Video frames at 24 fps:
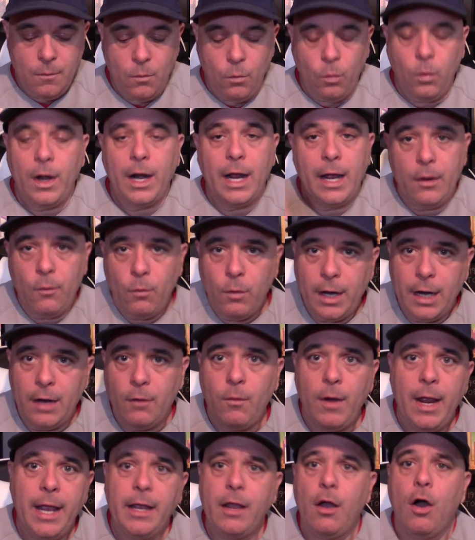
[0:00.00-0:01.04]
I
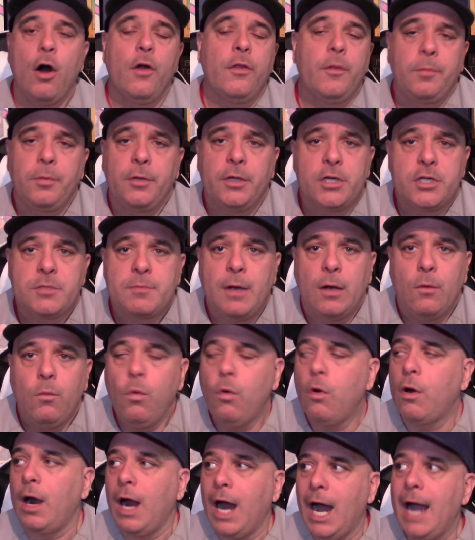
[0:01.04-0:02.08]
rank all the players by
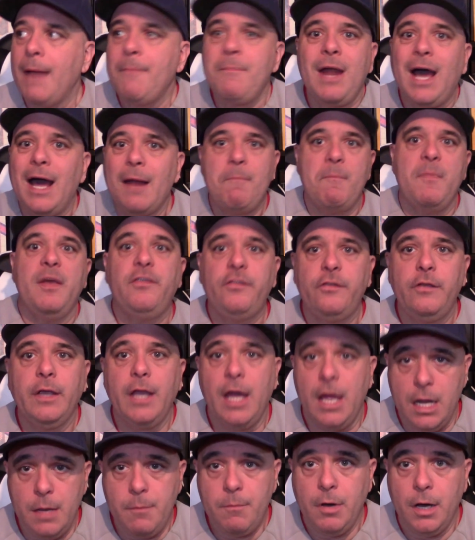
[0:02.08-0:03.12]
WAR, I'm not missing
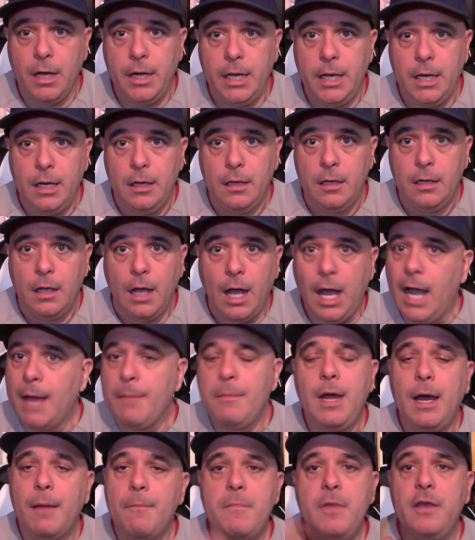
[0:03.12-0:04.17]
anybody. I'm
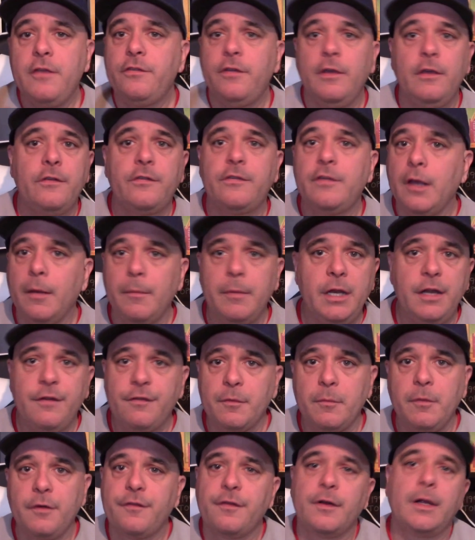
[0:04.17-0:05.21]
not missing somebody
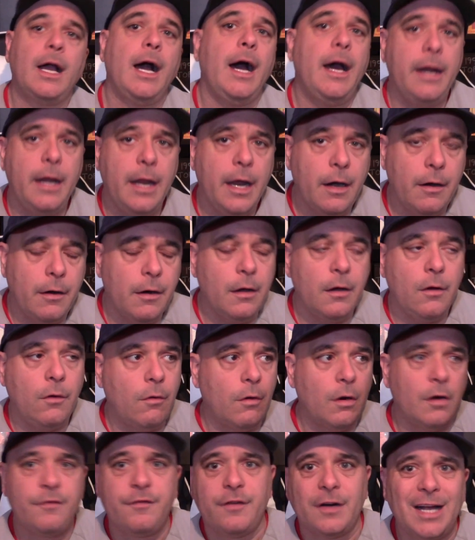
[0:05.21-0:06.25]
from a forgotten era
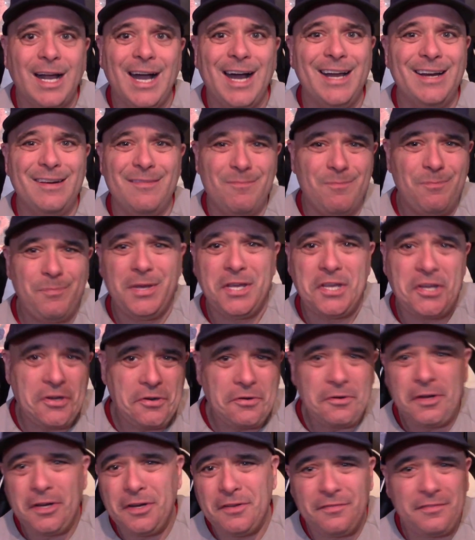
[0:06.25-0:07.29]
or a forgotten
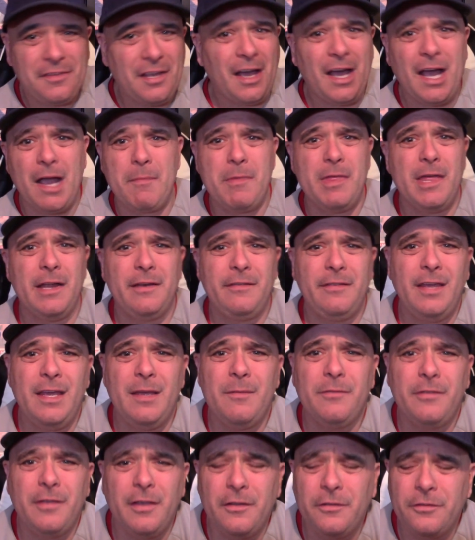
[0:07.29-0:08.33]
period of time in that
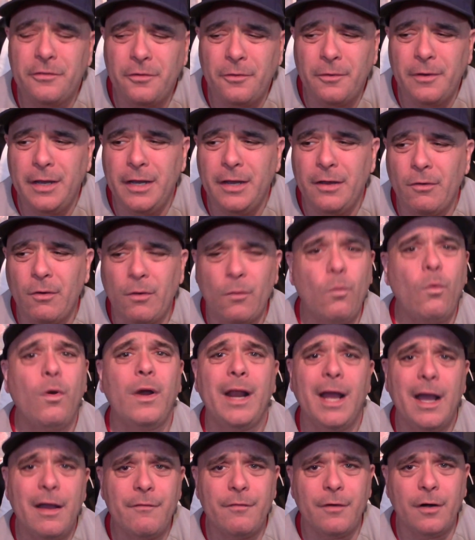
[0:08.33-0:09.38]
team's history or
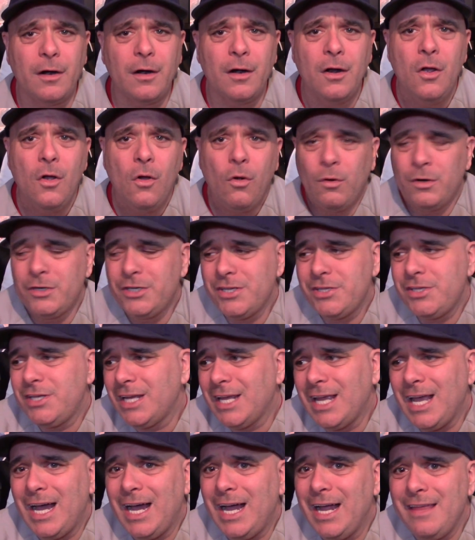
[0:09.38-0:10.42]
whatever, or just a
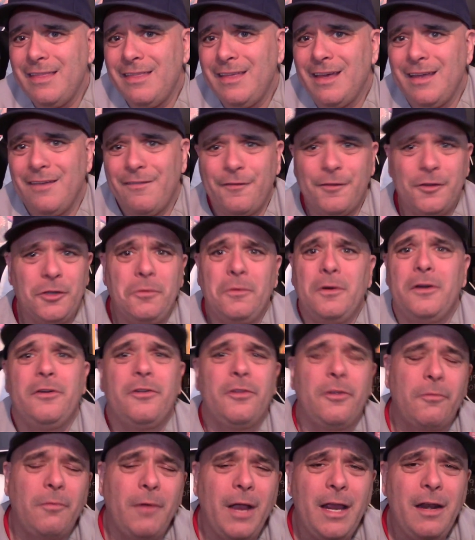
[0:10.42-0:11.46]
guy that flew under
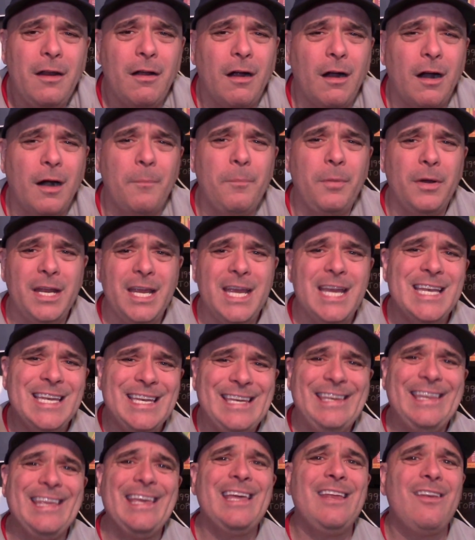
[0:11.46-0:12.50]
the radar, but he
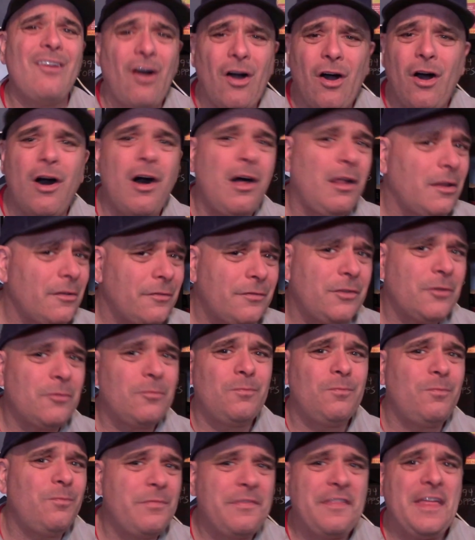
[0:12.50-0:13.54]
did all of the
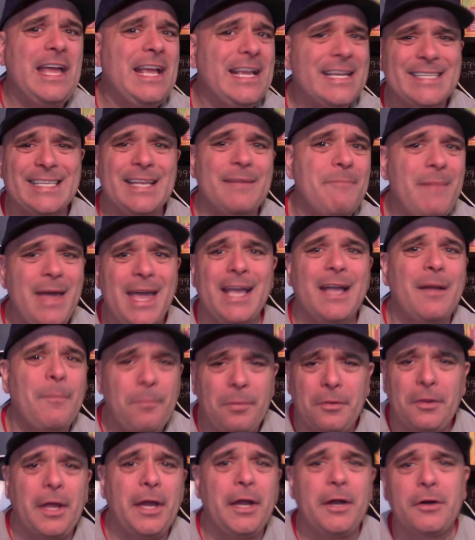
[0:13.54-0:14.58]
things that make a
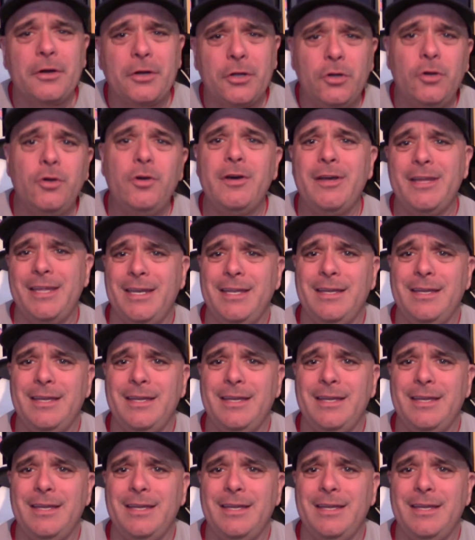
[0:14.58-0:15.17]
player good.